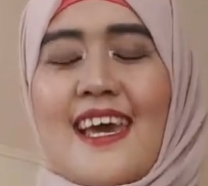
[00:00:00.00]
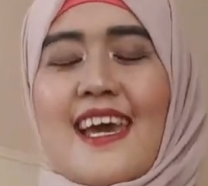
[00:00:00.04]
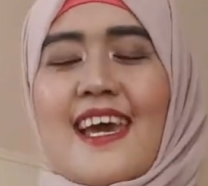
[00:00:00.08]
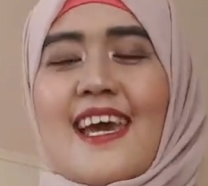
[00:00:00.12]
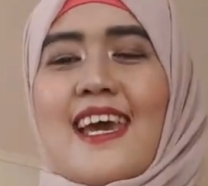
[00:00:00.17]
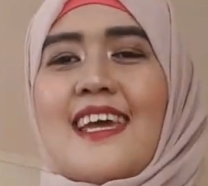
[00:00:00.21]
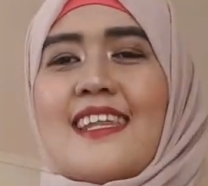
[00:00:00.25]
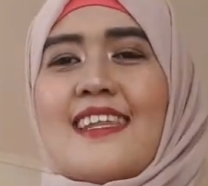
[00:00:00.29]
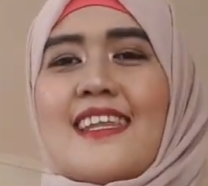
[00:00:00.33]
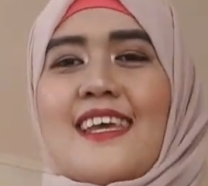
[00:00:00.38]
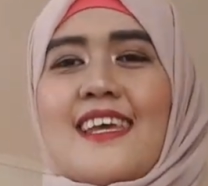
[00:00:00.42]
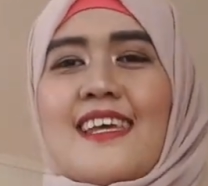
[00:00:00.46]

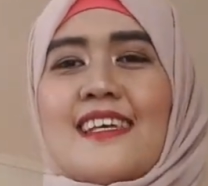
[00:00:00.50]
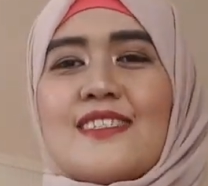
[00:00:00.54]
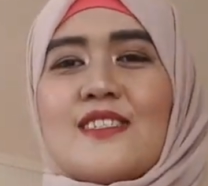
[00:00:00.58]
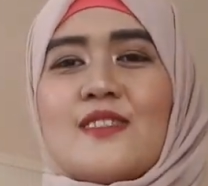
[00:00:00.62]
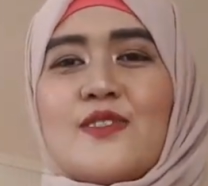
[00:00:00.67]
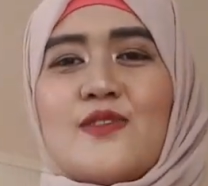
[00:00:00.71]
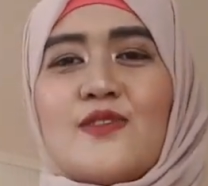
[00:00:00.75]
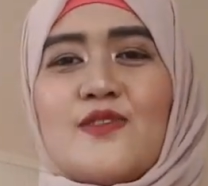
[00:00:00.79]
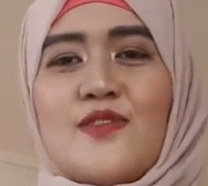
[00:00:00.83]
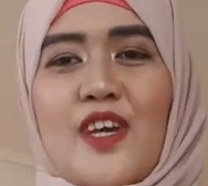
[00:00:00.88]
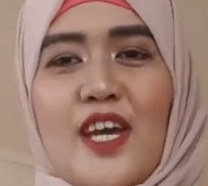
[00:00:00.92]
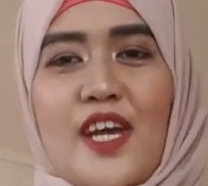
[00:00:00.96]
It is
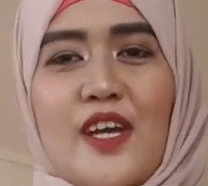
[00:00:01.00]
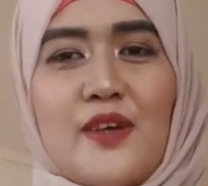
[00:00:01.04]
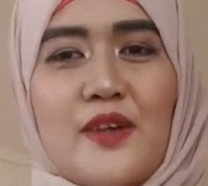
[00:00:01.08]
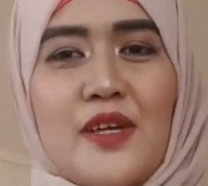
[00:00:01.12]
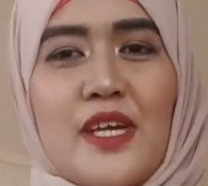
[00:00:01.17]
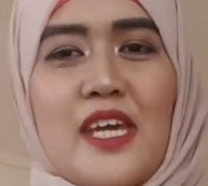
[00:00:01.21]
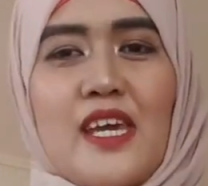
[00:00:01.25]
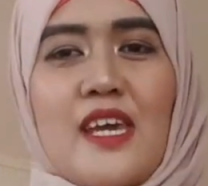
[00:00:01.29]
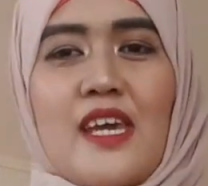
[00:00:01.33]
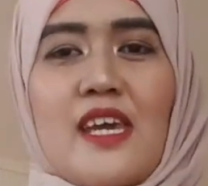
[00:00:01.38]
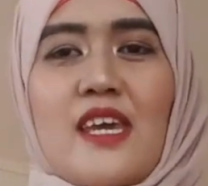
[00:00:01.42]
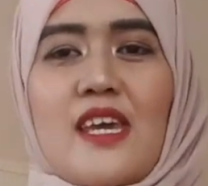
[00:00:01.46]

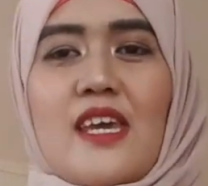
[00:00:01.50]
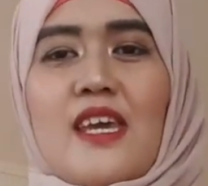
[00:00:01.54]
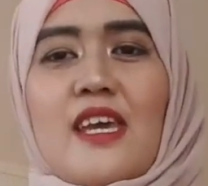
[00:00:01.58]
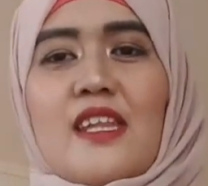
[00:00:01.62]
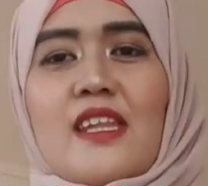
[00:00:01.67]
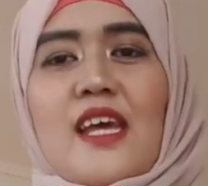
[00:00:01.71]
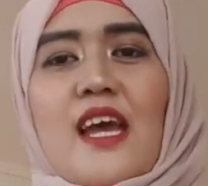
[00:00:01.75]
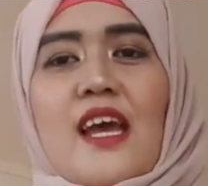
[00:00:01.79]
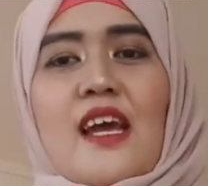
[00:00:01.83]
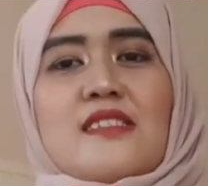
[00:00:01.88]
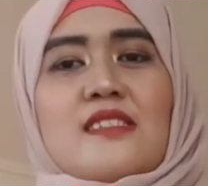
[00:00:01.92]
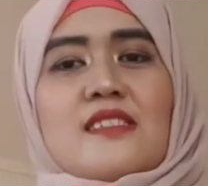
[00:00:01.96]
very, it
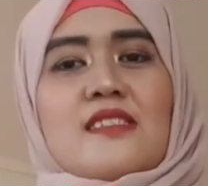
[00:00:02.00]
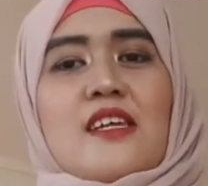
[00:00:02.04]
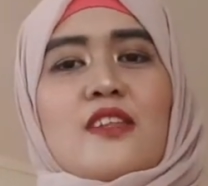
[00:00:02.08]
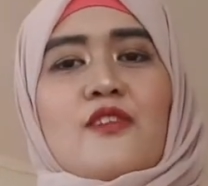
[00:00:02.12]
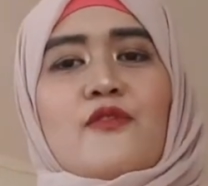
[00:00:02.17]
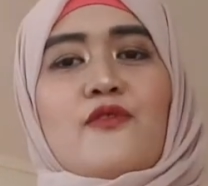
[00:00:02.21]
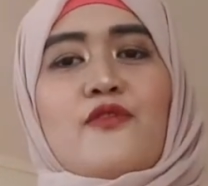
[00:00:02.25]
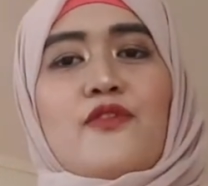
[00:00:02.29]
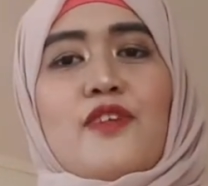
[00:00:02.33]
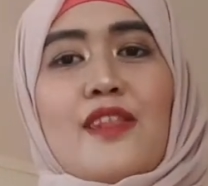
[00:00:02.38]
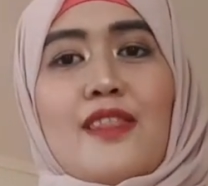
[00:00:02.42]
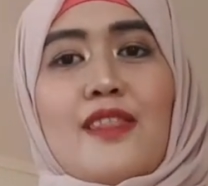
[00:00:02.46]
has that
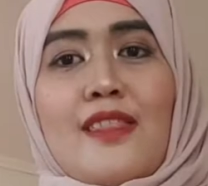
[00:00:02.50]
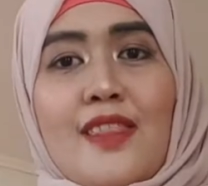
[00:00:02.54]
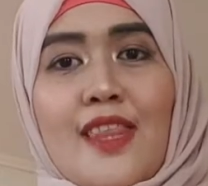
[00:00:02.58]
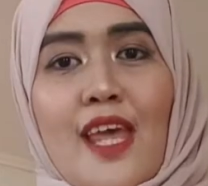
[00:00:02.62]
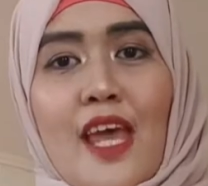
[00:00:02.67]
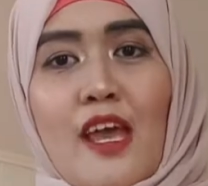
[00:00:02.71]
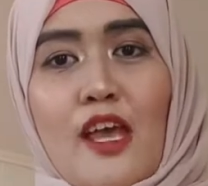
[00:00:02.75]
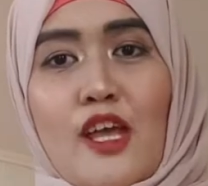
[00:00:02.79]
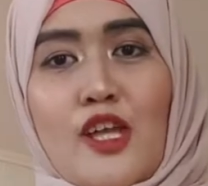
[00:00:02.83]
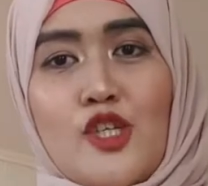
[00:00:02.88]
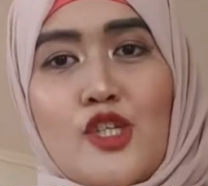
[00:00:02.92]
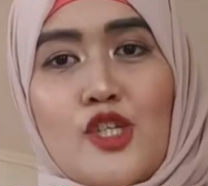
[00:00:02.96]

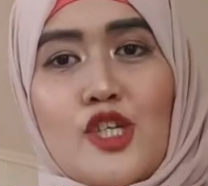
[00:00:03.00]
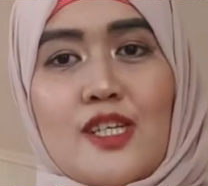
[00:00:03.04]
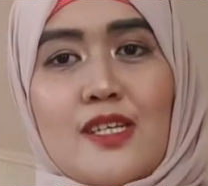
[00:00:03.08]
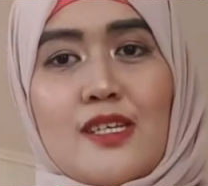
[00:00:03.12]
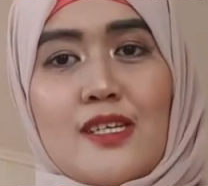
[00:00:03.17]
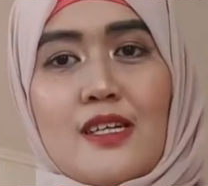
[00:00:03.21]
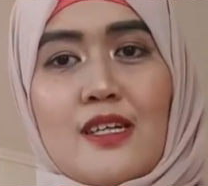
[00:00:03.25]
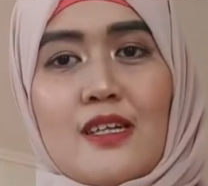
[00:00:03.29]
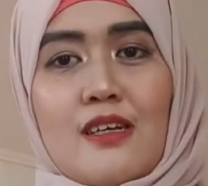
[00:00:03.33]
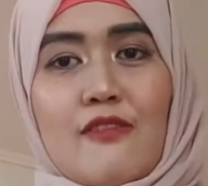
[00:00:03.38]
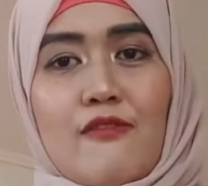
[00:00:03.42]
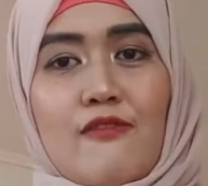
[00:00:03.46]

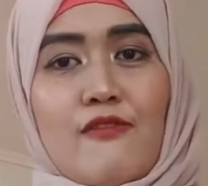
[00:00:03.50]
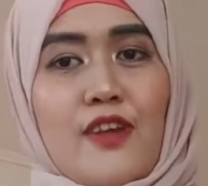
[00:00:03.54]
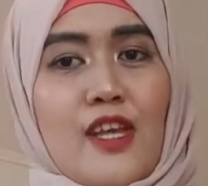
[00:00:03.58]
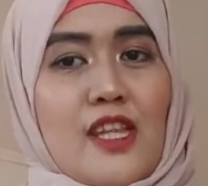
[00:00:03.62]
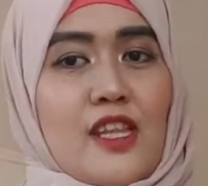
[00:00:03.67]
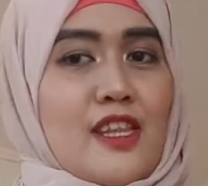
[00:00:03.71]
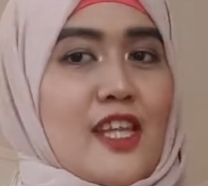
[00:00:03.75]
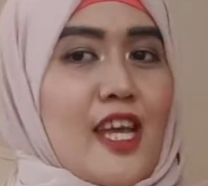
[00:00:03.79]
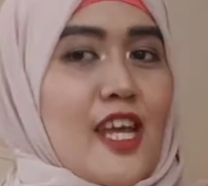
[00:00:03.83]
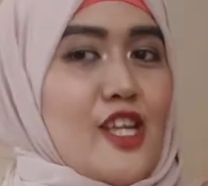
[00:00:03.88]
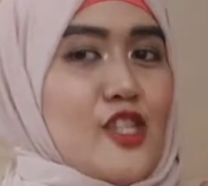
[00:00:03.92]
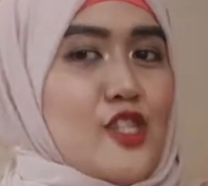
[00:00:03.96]

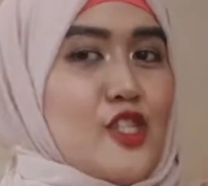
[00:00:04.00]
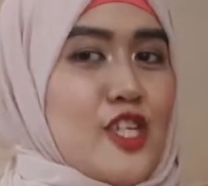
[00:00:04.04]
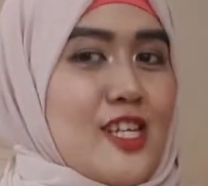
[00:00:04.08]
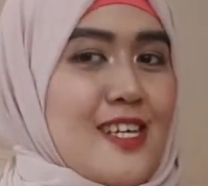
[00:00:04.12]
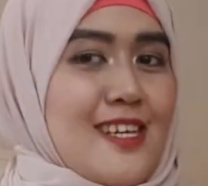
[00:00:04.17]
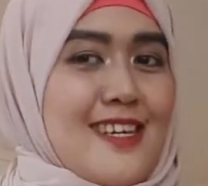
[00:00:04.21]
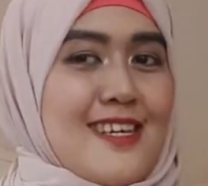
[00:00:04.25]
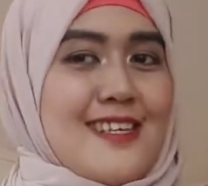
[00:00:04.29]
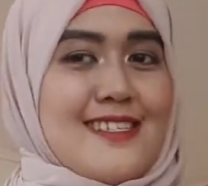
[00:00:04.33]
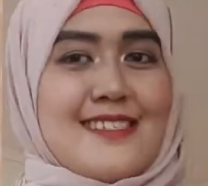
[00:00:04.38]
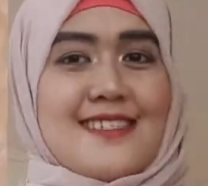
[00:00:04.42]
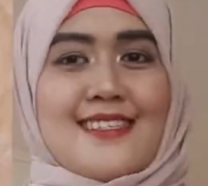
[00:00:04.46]

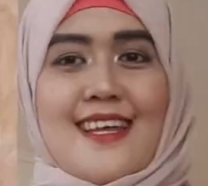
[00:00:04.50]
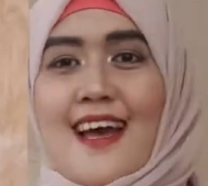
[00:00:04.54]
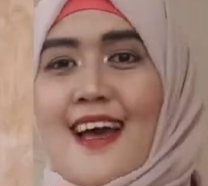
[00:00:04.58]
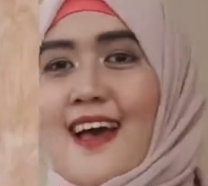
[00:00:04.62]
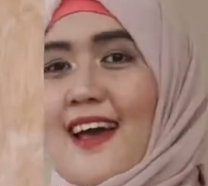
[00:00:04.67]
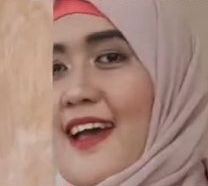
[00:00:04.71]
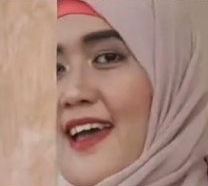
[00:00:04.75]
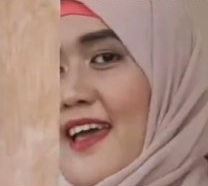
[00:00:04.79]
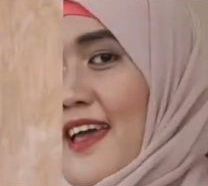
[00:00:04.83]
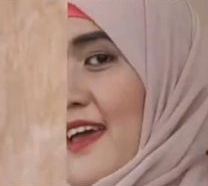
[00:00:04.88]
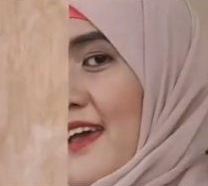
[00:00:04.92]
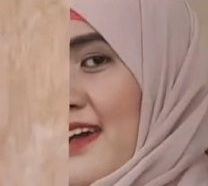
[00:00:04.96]
vintage-y
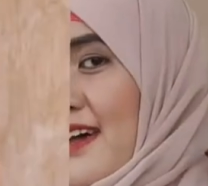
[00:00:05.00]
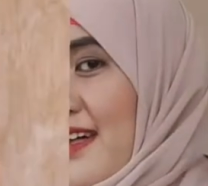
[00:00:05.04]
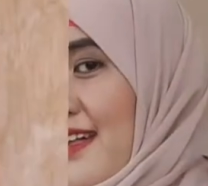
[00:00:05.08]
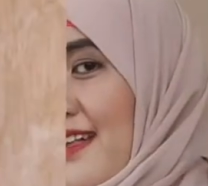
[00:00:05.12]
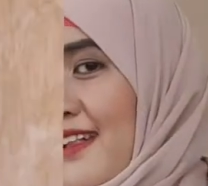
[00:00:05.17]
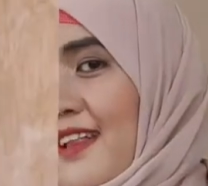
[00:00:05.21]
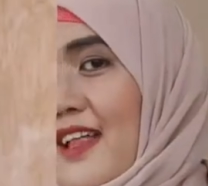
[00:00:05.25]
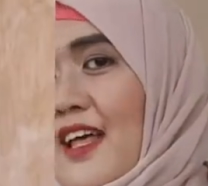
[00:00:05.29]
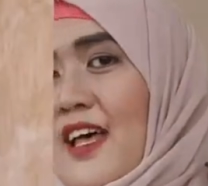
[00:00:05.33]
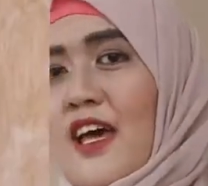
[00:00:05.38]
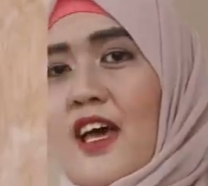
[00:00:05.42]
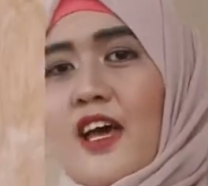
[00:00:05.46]

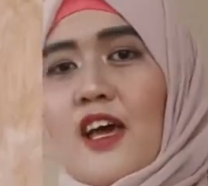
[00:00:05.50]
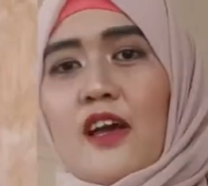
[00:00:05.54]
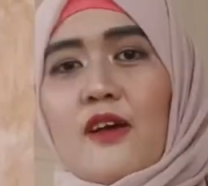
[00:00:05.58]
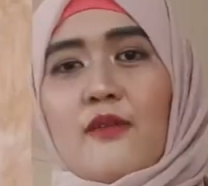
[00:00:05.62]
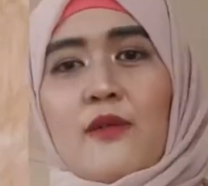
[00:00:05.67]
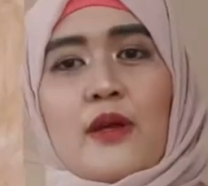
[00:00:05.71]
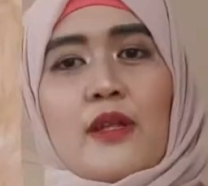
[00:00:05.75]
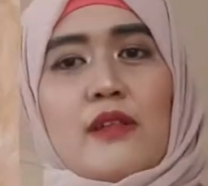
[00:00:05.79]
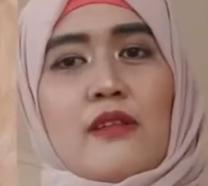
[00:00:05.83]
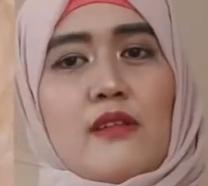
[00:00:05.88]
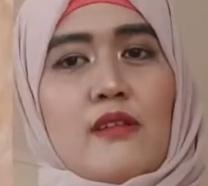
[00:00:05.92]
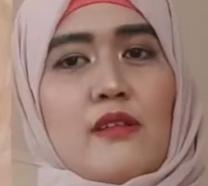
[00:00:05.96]
style
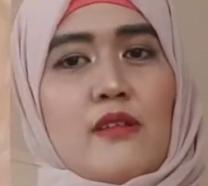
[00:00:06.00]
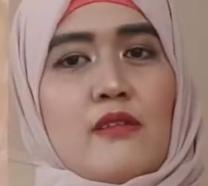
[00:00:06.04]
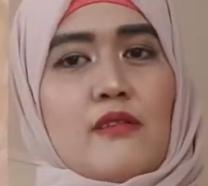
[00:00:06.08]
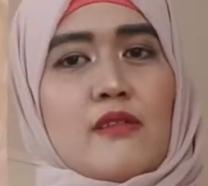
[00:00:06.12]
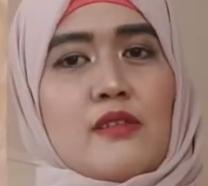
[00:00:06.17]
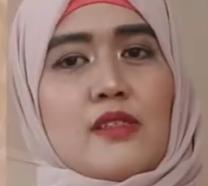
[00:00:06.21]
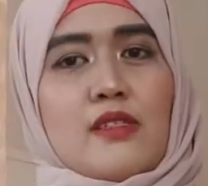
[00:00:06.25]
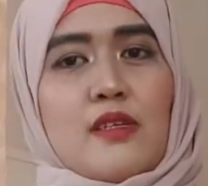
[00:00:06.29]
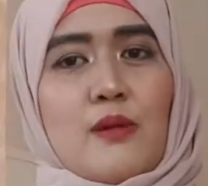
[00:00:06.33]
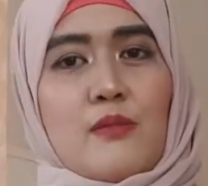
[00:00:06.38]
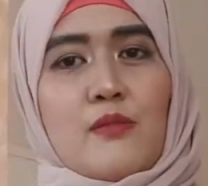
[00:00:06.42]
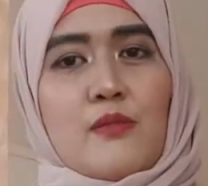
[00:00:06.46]
with
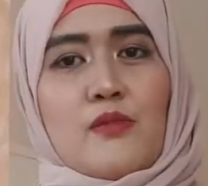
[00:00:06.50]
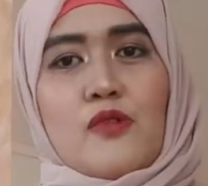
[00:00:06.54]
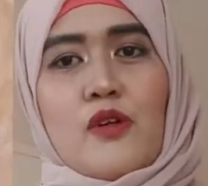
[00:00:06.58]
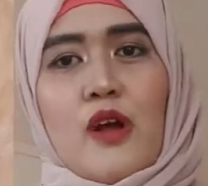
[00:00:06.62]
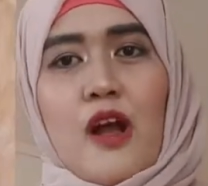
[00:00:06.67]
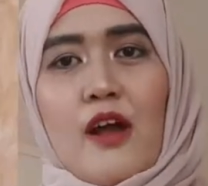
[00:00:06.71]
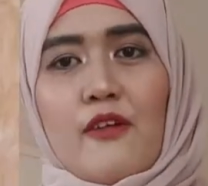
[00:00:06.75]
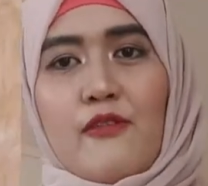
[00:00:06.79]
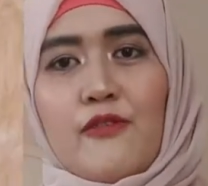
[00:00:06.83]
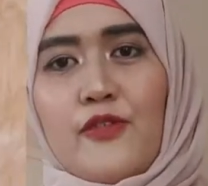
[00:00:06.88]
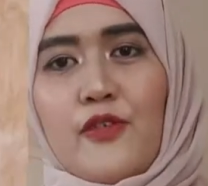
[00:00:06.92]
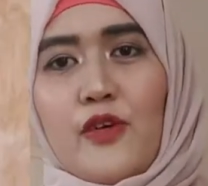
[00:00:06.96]
some
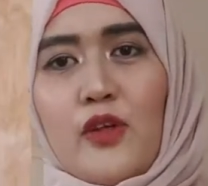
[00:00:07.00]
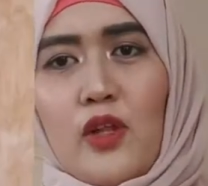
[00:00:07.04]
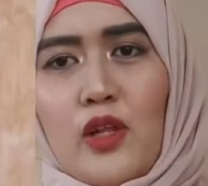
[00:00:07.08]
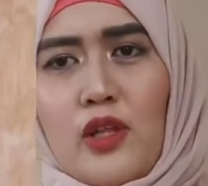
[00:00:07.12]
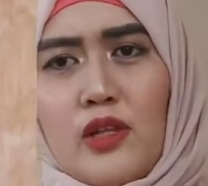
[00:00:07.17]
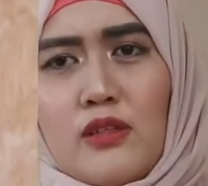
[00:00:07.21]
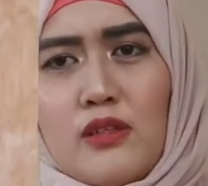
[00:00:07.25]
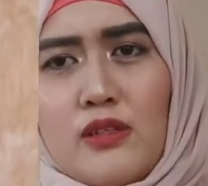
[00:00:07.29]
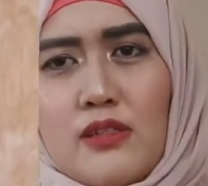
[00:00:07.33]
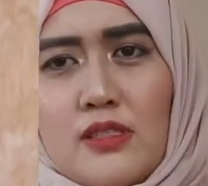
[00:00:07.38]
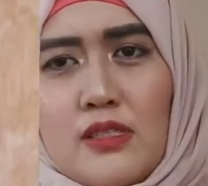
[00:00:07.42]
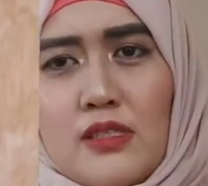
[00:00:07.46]

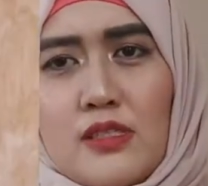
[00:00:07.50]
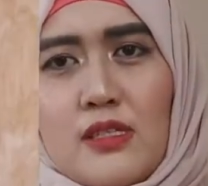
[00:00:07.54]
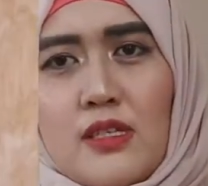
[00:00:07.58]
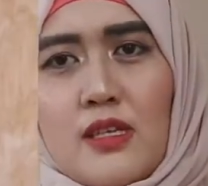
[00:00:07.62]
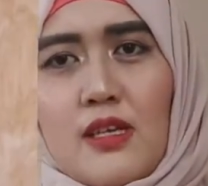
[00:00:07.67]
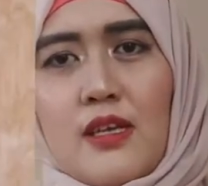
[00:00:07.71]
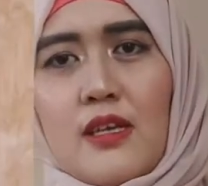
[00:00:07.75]
ruffles.